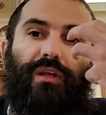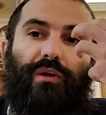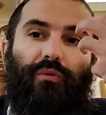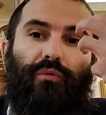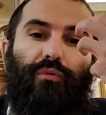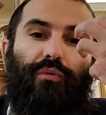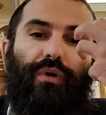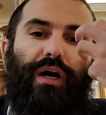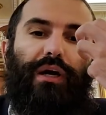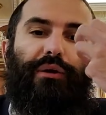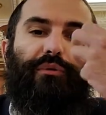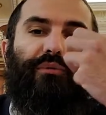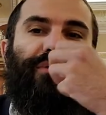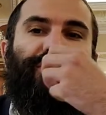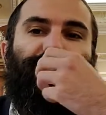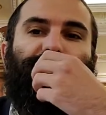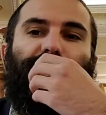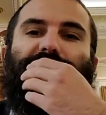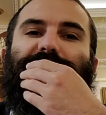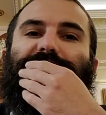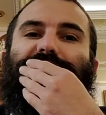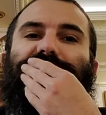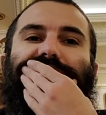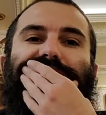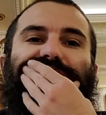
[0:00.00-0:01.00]
why we
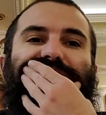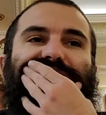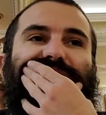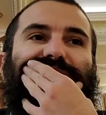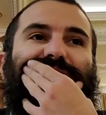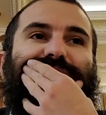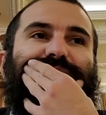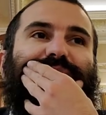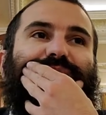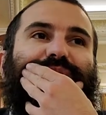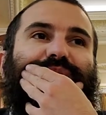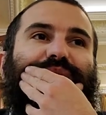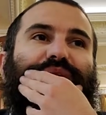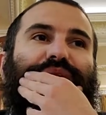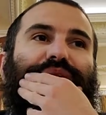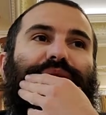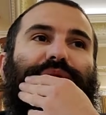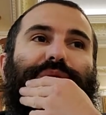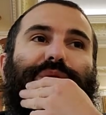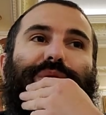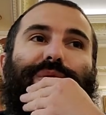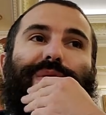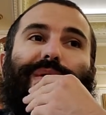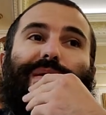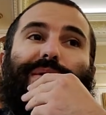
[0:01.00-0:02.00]
trust in Hashem and
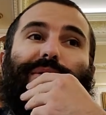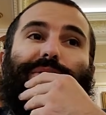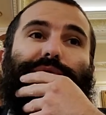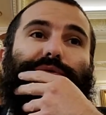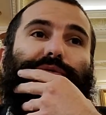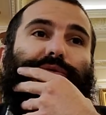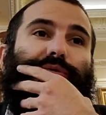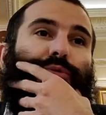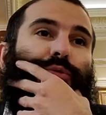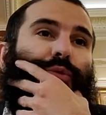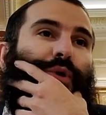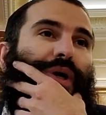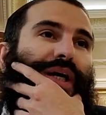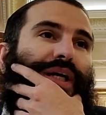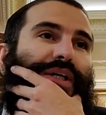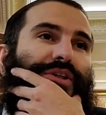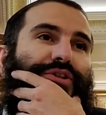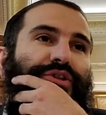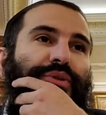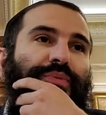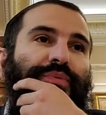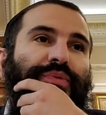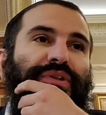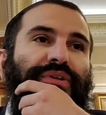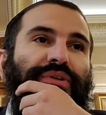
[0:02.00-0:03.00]
why
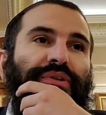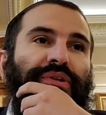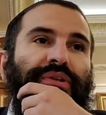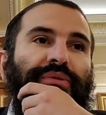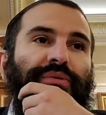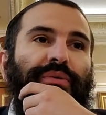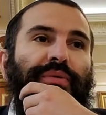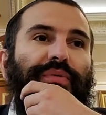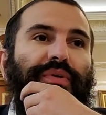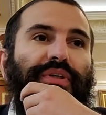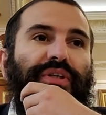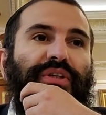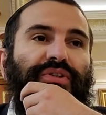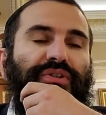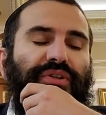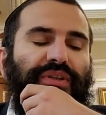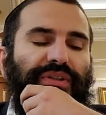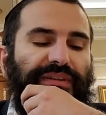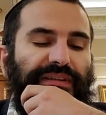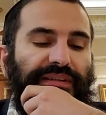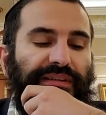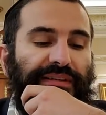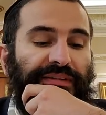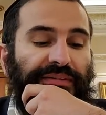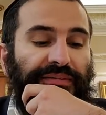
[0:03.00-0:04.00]
Hashem is the only one we can
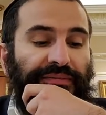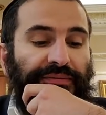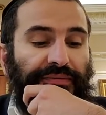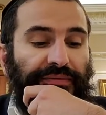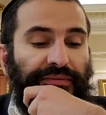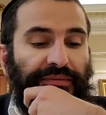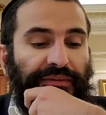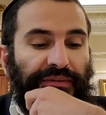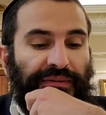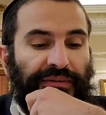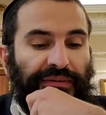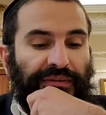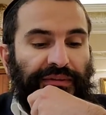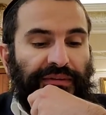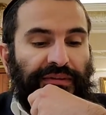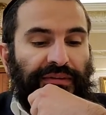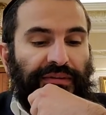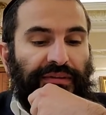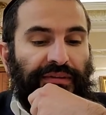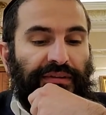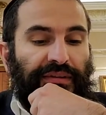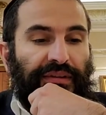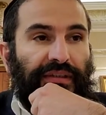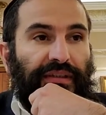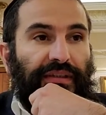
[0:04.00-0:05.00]
trust in.
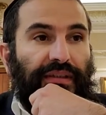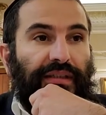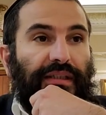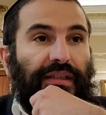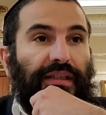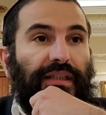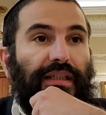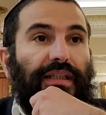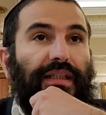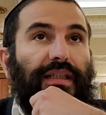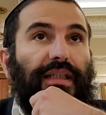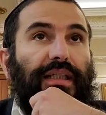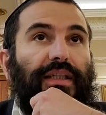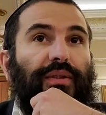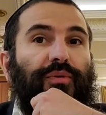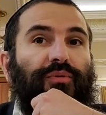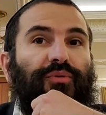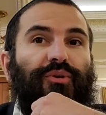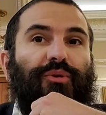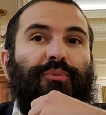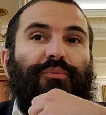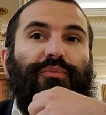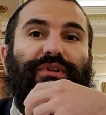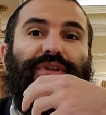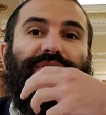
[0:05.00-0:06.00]
And
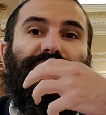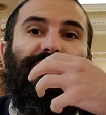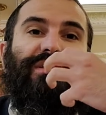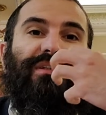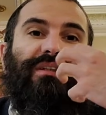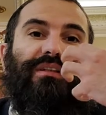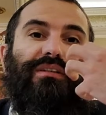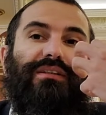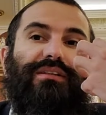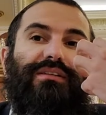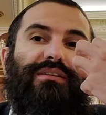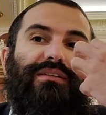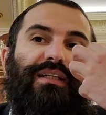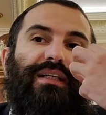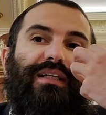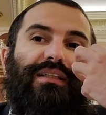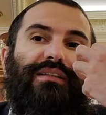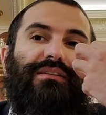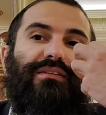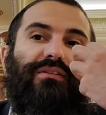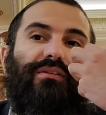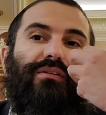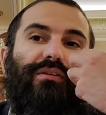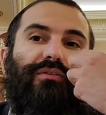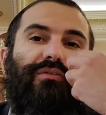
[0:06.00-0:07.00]
when a person
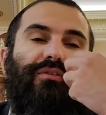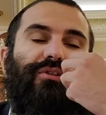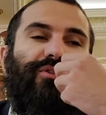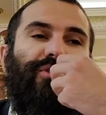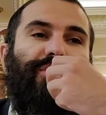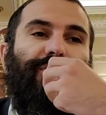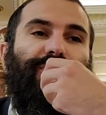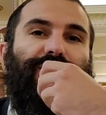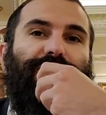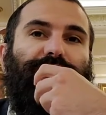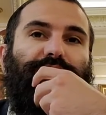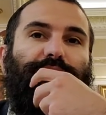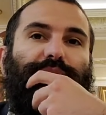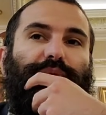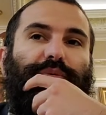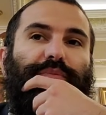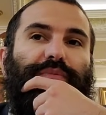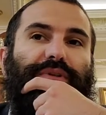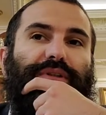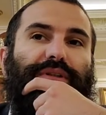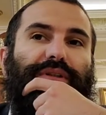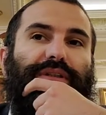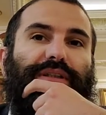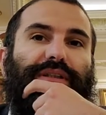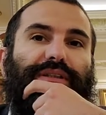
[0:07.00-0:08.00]
understands all of Hashem's
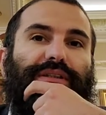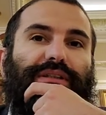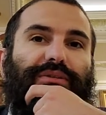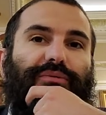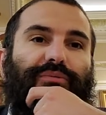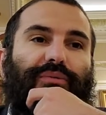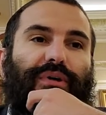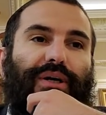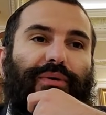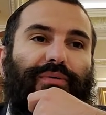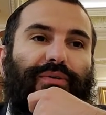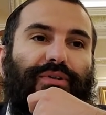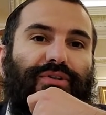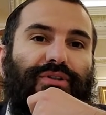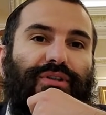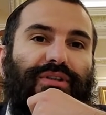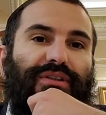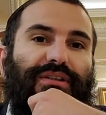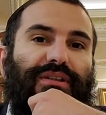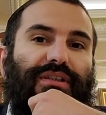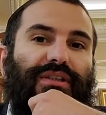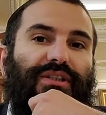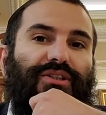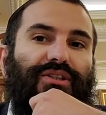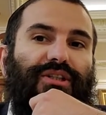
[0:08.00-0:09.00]
capabilities and why we
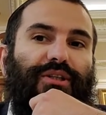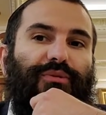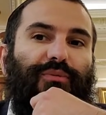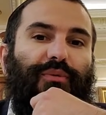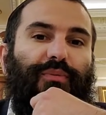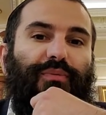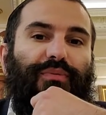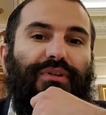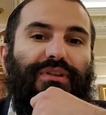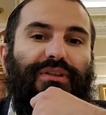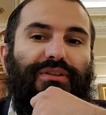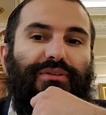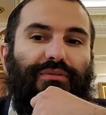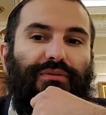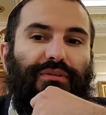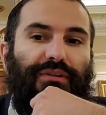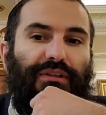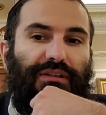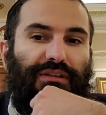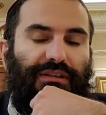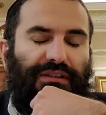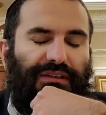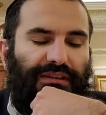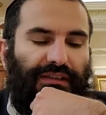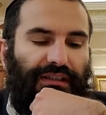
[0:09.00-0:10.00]
trust in Hashem, a person will
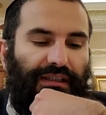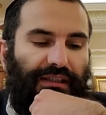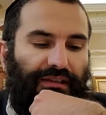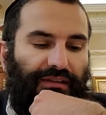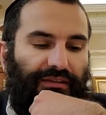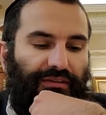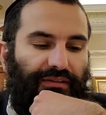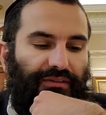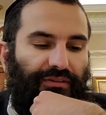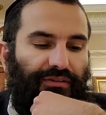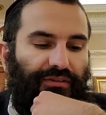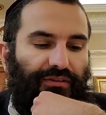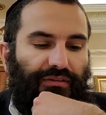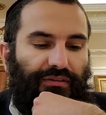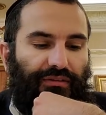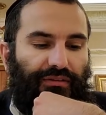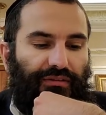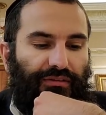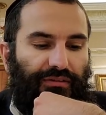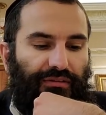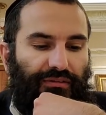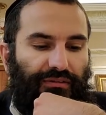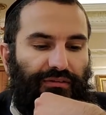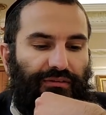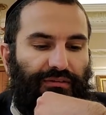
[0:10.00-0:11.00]
understand
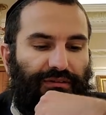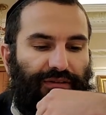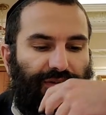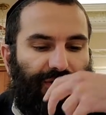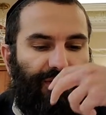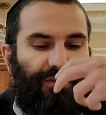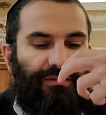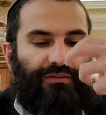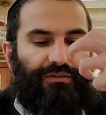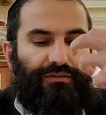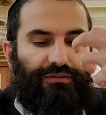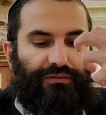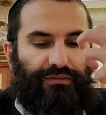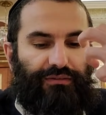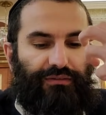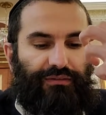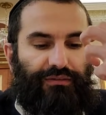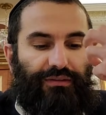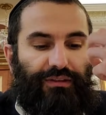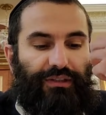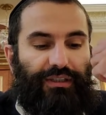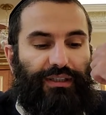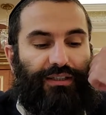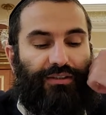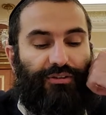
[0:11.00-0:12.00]

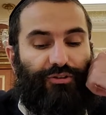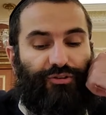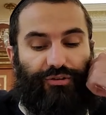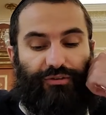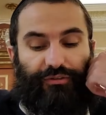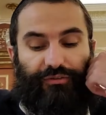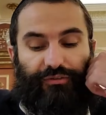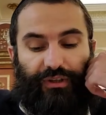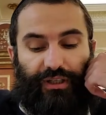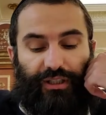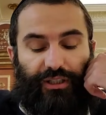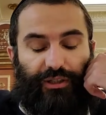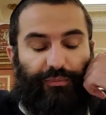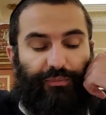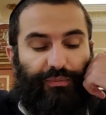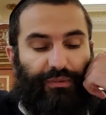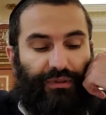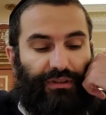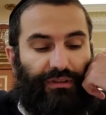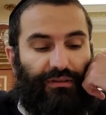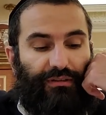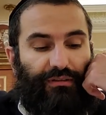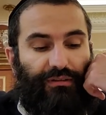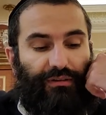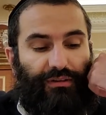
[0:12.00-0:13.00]
and develop
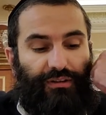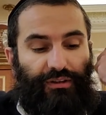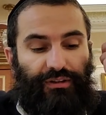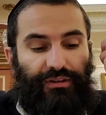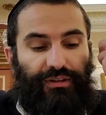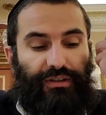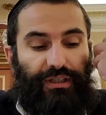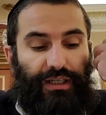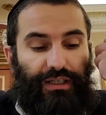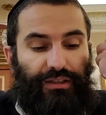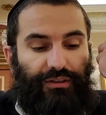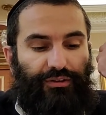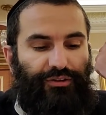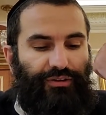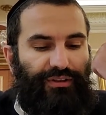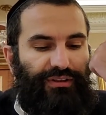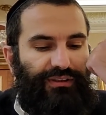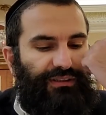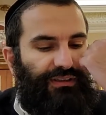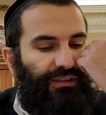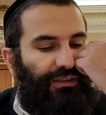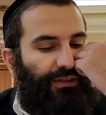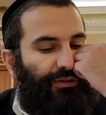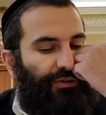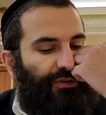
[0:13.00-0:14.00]
and learn how to
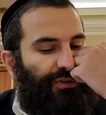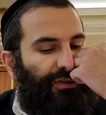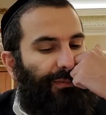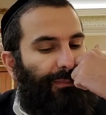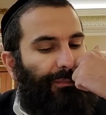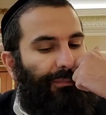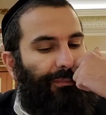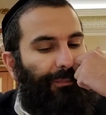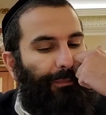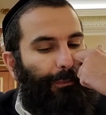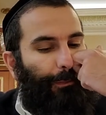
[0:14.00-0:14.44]
trust in Hashem.